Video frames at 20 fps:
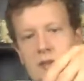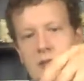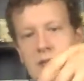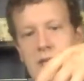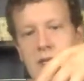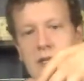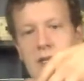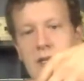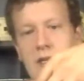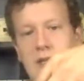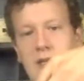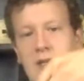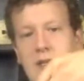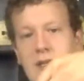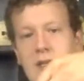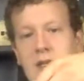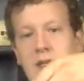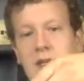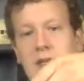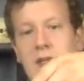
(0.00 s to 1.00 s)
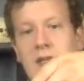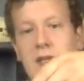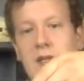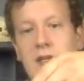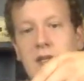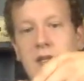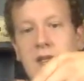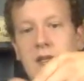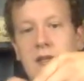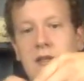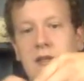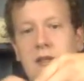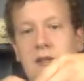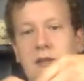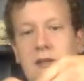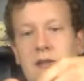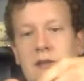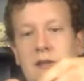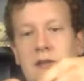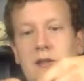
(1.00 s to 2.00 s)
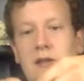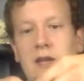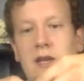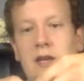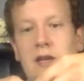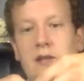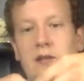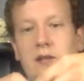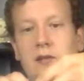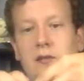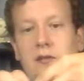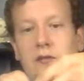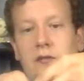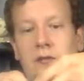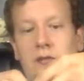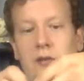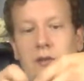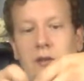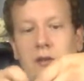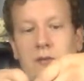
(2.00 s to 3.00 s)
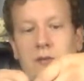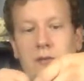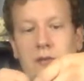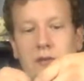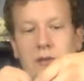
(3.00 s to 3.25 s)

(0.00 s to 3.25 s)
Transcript: And he hails from